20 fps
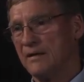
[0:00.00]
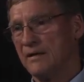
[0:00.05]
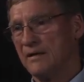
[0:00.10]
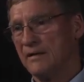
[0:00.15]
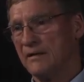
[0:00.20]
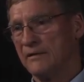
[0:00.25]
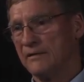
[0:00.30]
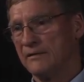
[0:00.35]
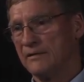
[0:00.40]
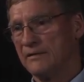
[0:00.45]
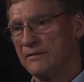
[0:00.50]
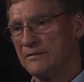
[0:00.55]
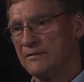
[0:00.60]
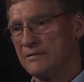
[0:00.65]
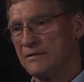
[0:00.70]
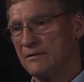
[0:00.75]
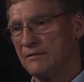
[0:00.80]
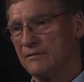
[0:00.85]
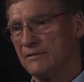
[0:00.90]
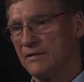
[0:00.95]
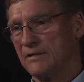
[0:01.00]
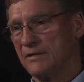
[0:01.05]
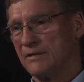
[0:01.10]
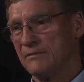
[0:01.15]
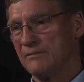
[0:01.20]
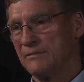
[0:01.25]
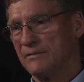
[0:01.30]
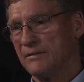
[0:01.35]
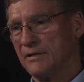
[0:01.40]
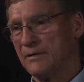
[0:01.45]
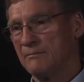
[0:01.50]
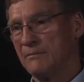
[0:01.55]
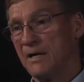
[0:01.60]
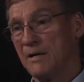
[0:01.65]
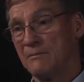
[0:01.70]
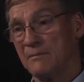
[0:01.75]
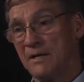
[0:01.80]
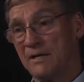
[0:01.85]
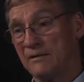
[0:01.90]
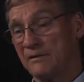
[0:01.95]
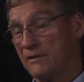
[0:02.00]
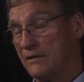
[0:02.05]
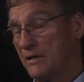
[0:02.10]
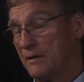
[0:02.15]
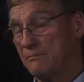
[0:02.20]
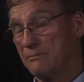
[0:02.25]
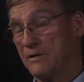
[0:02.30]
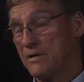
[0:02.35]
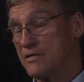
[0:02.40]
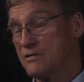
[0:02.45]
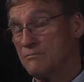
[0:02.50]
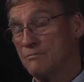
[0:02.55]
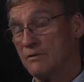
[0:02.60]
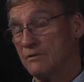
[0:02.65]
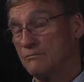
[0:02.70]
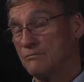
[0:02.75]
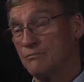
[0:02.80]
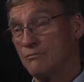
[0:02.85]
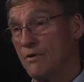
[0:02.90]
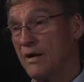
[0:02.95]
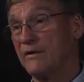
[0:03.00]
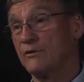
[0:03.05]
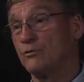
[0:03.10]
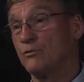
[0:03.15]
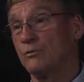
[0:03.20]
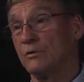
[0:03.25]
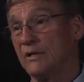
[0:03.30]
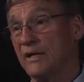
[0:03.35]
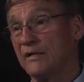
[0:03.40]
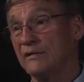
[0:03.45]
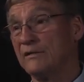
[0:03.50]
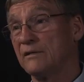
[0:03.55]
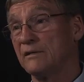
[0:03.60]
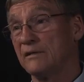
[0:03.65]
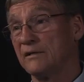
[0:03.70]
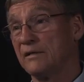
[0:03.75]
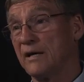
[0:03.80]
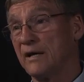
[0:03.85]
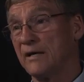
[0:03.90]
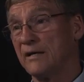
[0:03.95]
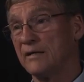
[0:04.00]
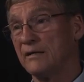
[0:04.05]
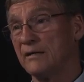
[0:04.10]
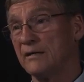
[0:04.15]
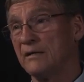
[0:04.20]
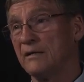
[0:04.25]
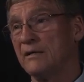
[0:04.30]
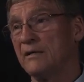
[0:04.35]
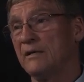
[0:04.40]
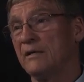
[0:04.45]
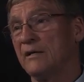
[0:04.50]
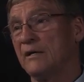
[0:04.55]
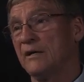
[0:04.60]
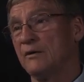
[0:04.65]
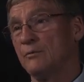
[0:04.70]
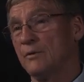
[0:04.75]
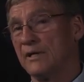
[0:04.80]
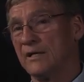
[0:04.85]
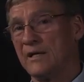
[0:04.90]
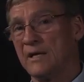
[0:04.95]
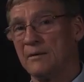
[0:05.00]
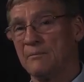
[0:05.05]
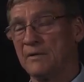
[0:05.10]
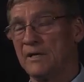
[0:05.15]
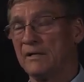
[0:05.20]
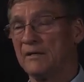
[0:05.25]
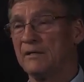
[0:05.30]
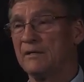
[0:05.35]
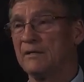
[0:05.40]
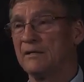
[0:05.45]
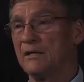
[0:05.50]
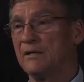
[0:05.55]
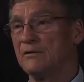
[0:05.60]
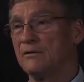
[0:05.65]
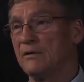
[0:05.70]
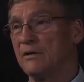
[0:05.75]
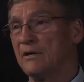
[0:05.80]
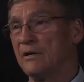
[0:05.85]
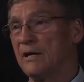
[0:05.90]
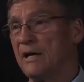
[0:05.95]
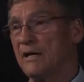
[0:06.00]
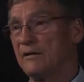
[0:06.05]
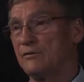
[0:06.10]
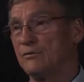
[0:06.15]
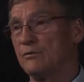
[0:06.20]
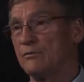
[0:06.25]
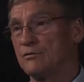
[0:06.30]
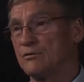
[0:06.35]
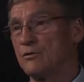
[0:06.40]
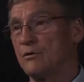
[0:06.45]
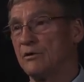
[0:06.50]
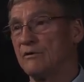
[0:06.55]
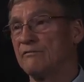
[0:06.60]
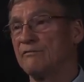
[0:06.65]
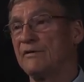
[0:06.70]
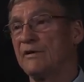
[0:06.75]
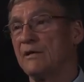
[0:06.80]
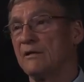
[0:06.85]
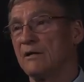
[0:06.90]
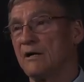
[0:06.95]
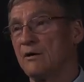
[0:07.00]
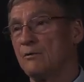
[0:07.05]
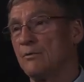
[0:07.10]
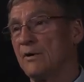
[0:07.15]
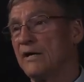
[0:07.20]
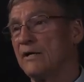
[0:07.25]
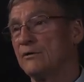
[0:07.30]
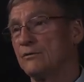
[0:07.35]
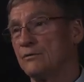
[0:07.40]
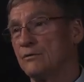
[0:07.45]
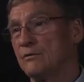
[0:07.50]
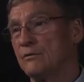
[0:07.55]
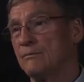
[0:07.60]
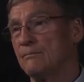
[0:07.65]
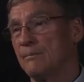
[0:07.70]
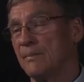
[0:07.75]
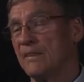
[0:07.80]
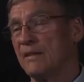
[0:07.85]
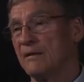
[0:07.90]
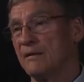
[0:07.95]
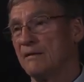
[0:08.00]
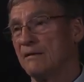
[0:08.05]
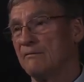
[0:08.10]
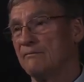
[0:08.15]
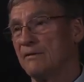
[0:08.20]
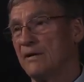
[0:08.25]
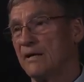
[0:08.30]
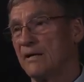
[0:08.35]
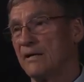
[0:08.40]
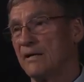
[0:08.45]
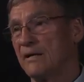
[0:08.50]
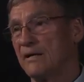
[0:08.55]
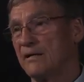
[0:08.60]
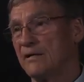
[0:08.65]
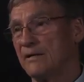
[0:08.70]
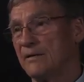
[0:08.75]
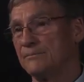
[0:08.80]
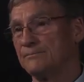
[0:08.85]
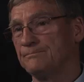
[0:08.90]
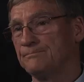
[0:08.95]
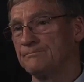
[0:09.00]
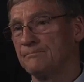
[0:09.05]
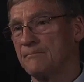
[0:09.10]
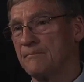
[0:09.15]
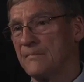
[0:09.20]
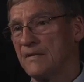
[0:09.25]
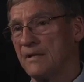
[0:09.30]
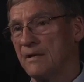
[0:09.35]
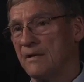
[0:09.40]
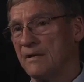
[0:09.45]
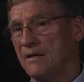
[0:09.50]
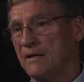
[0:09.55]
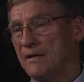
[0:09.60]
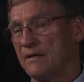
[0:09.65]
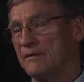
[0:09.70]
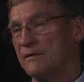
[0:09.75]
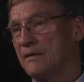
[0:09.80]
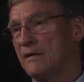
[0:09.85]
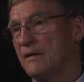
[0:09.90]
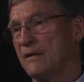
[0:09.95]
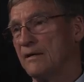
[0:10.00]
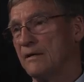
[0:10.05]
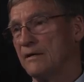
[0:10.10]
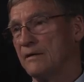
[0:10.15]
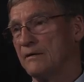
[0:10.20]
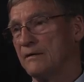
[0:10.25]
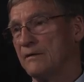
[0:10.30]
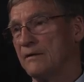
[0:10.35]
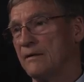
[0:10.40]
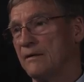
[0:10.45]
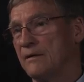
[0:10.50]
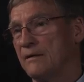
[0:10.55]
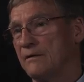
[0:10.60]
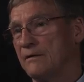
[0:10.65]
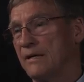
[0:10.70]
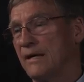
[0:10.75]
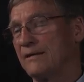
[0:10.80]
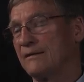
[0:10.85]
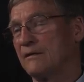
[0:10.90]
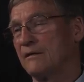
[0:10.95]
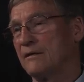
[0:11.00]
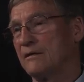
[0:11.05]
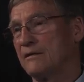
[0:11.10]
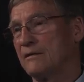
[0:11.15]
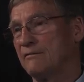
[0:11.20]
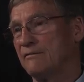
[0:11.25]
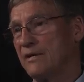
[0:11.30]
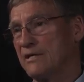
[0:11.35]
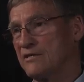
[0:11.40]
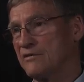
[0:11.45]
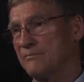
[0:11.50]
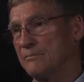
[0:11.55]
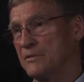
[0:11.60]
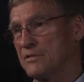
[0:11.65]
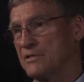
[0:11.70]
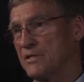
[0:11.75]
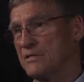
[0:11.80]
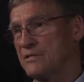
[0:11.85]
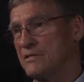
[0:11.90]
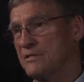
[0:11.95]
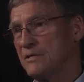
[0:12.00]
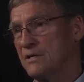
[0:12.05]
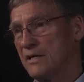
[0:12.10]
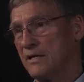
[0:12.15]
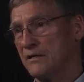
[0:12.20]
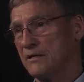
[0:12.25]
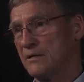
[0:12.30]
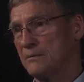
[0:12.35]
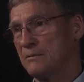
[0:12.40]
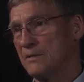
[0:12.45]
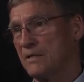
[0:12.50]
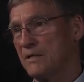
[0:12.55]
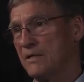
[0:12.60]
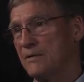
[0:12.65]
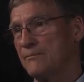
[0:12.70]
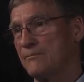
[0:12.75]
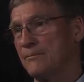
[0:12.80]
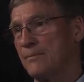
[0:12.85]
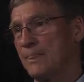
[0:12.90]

Uh, so the in my mind the operation went way too late in the day. We came in, didn't uh, had to sort of feel our way into finding a um, an, a nightly defensive position, N D P,